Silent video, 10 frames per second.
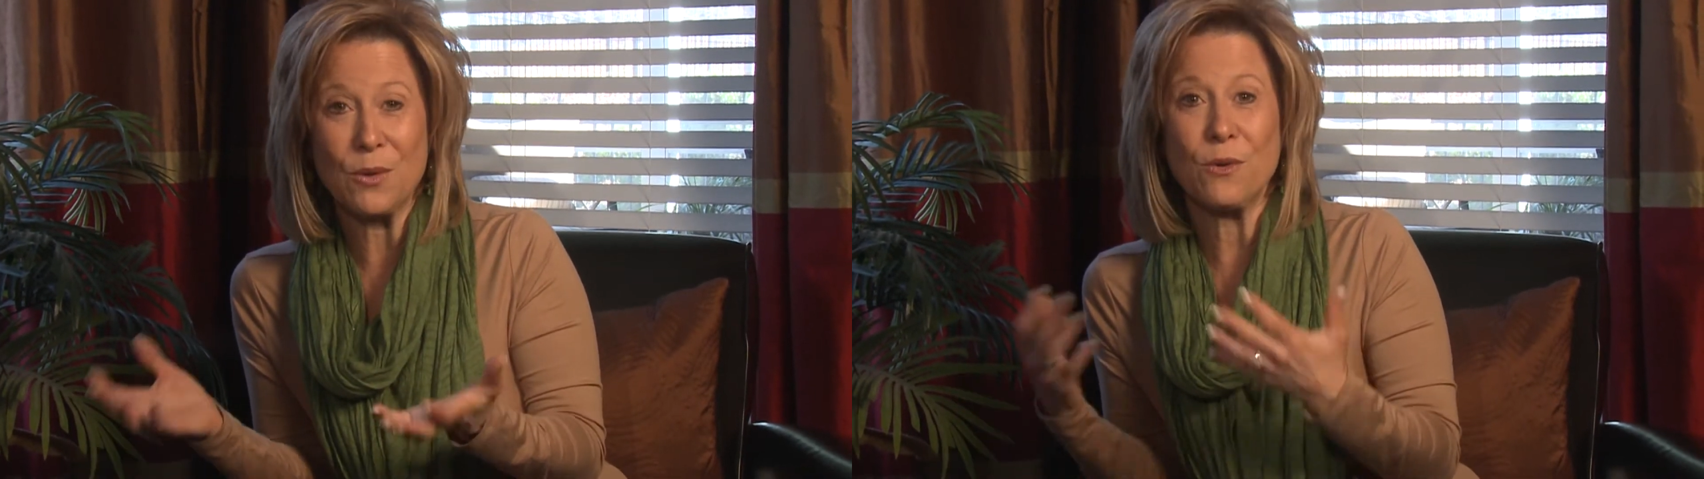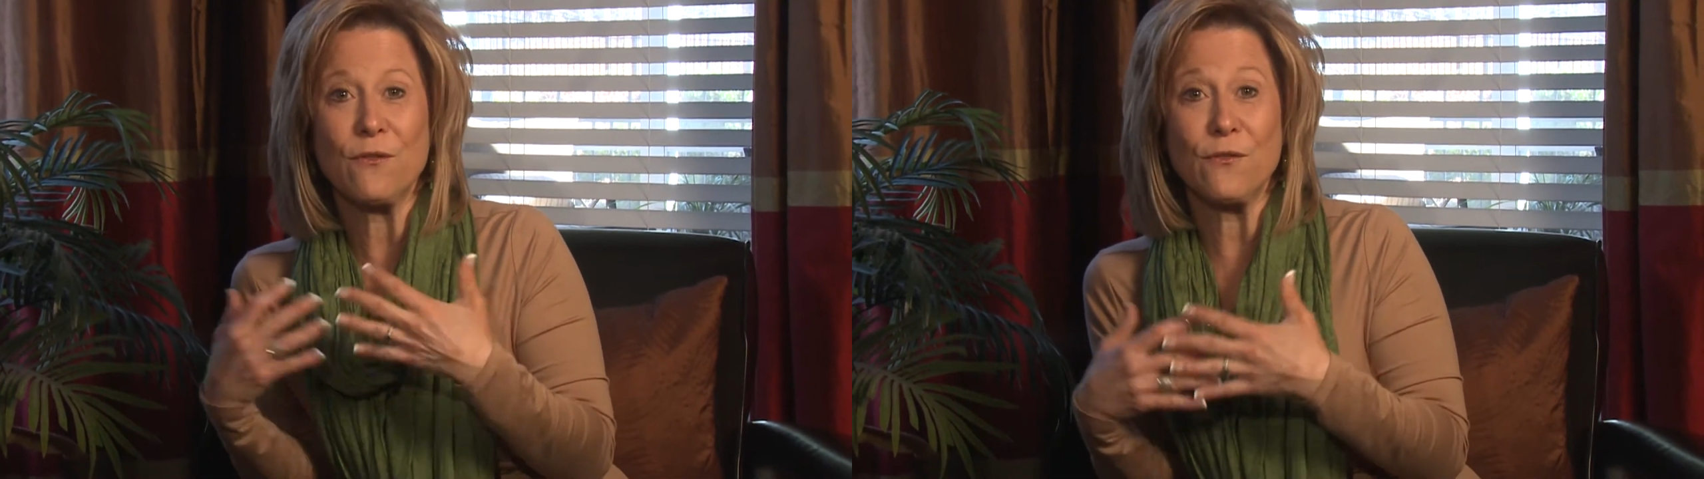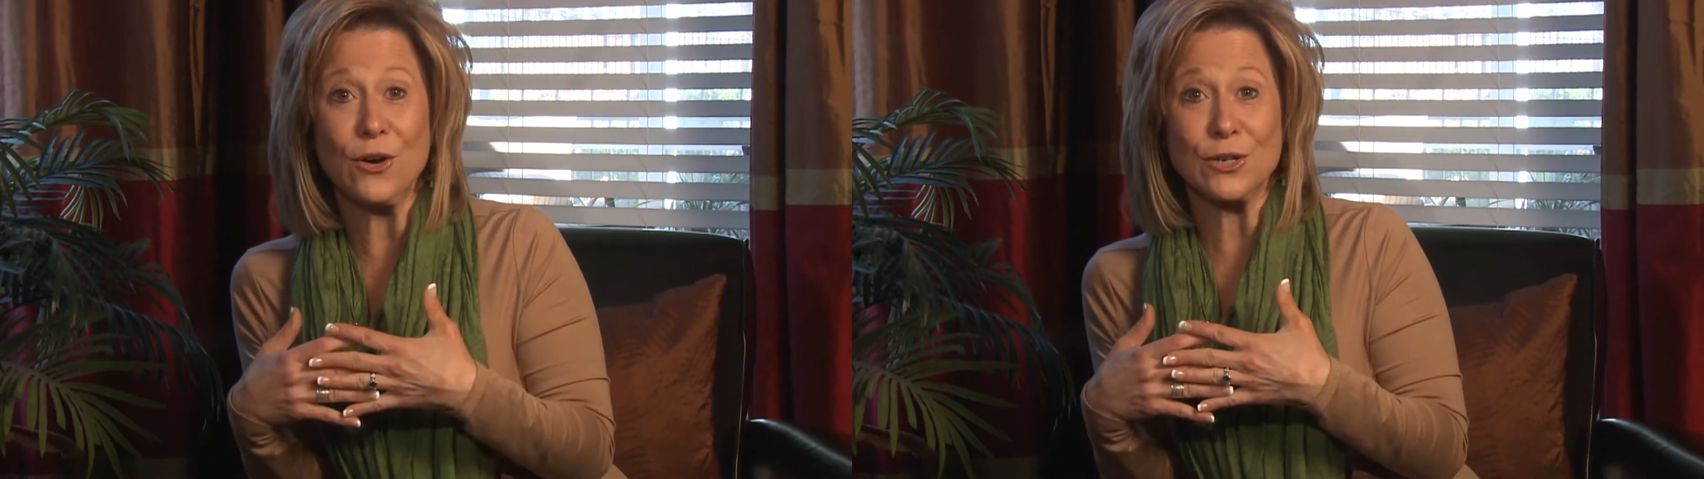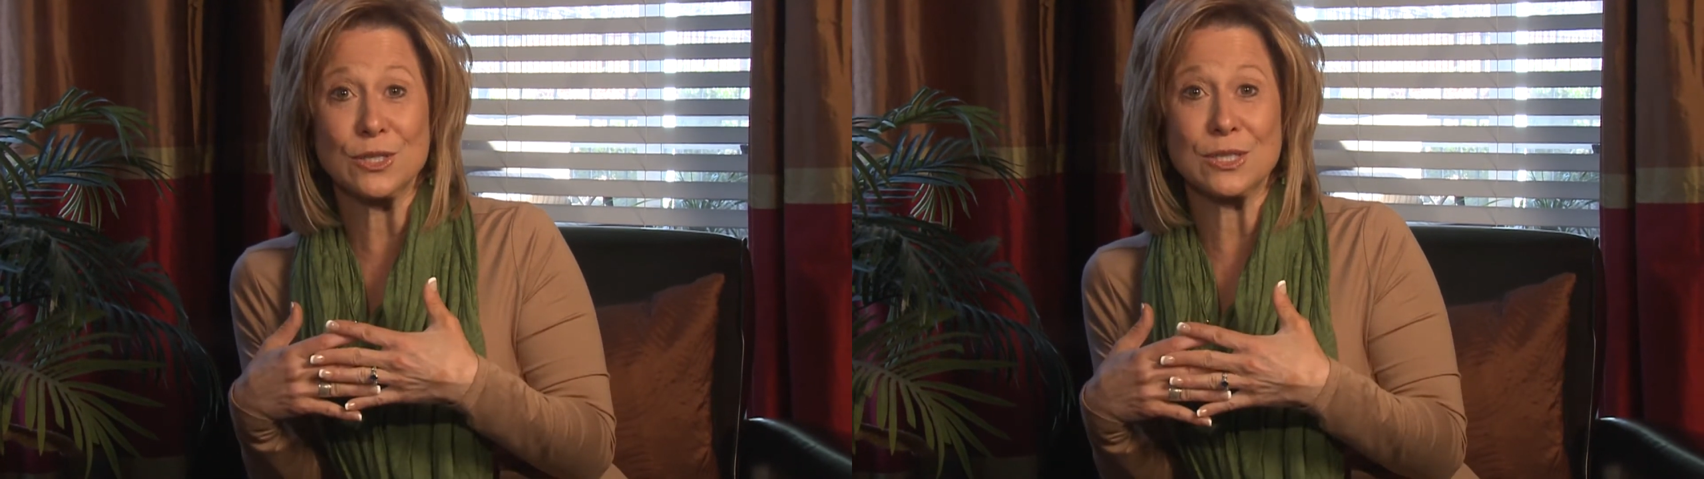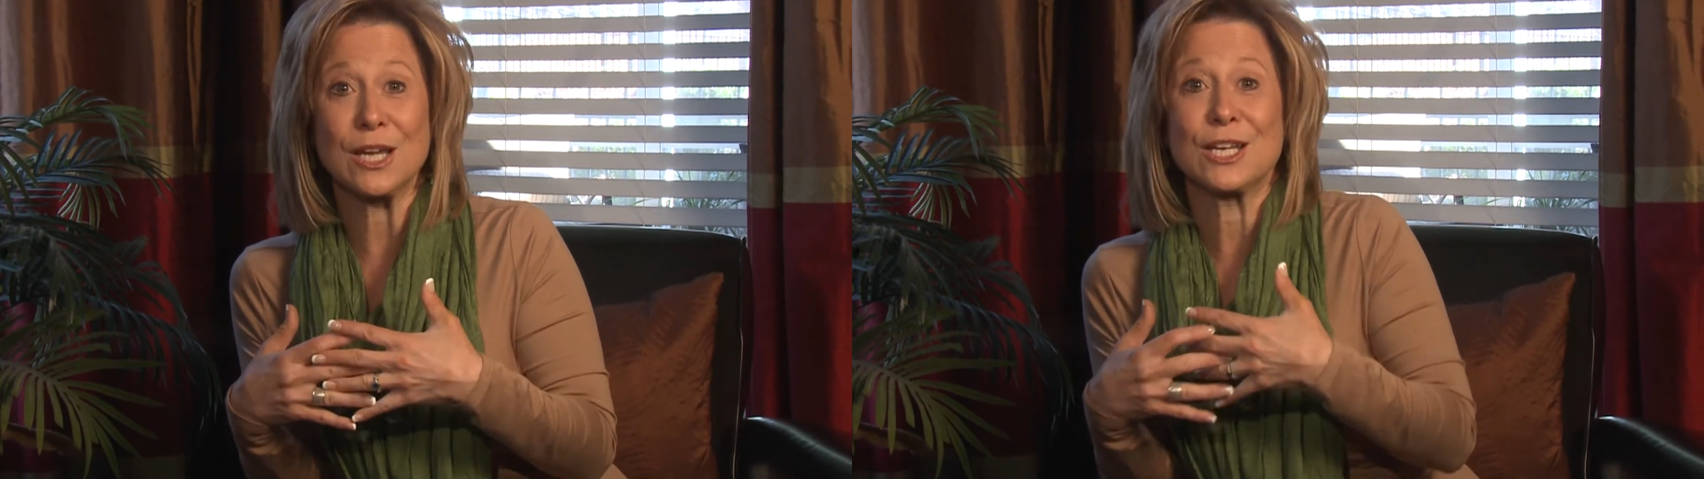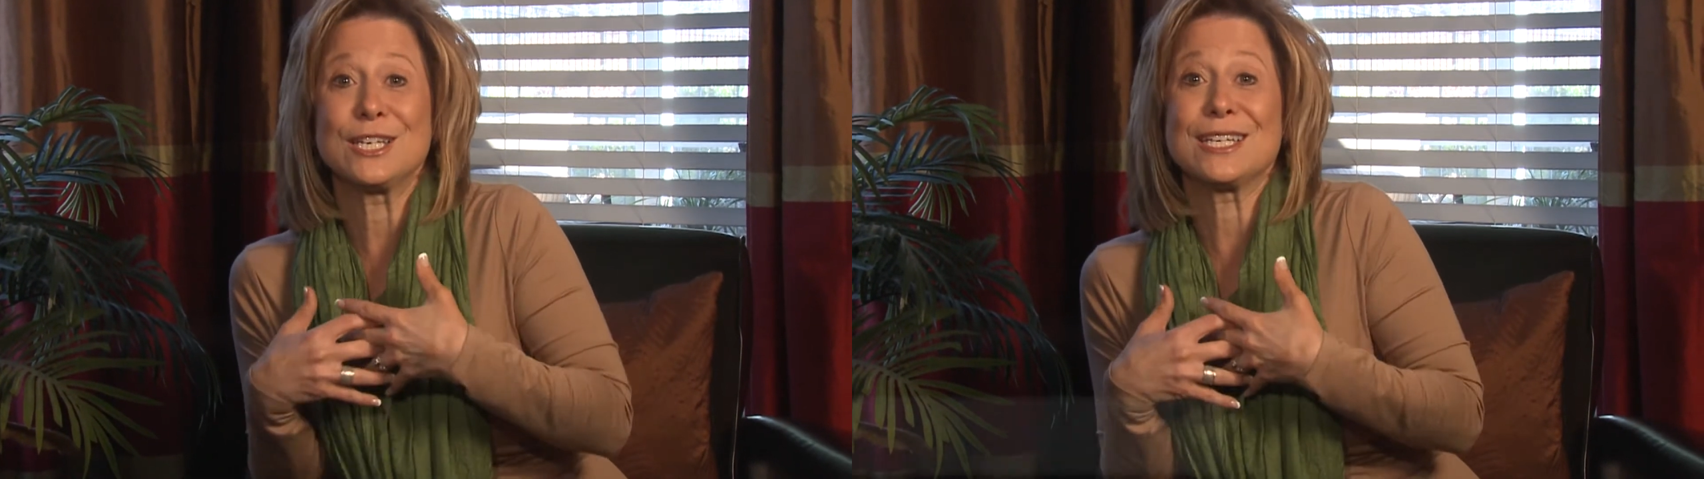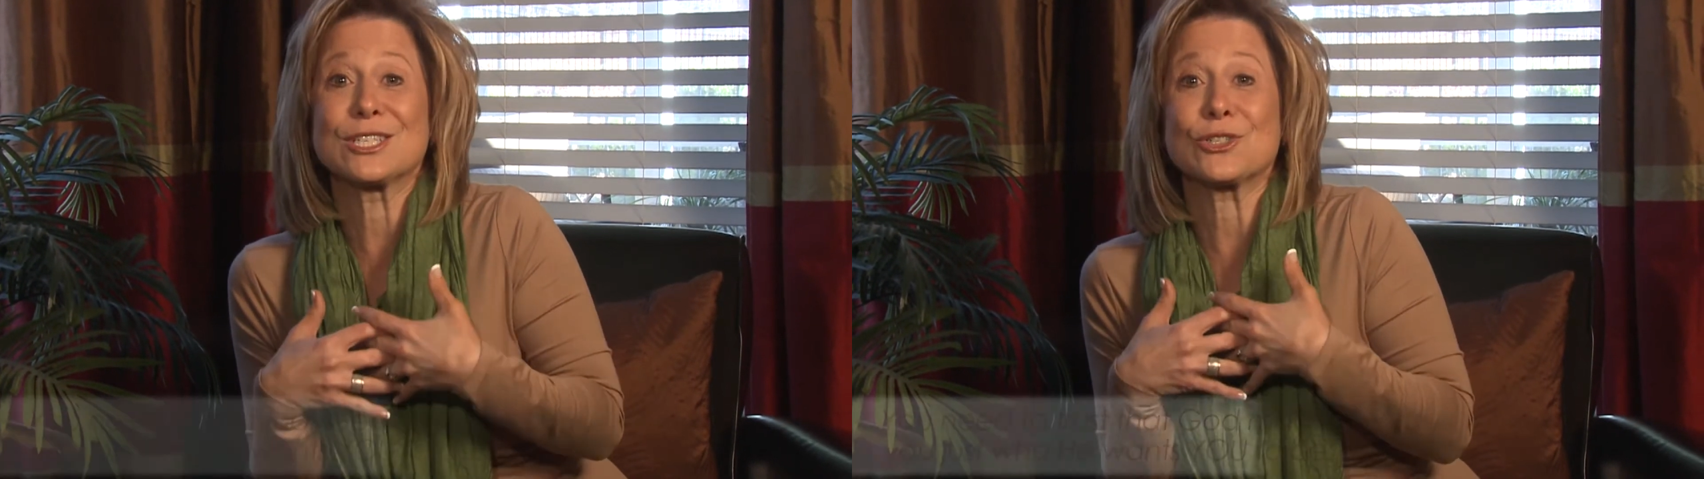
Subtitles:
Well, first, you need to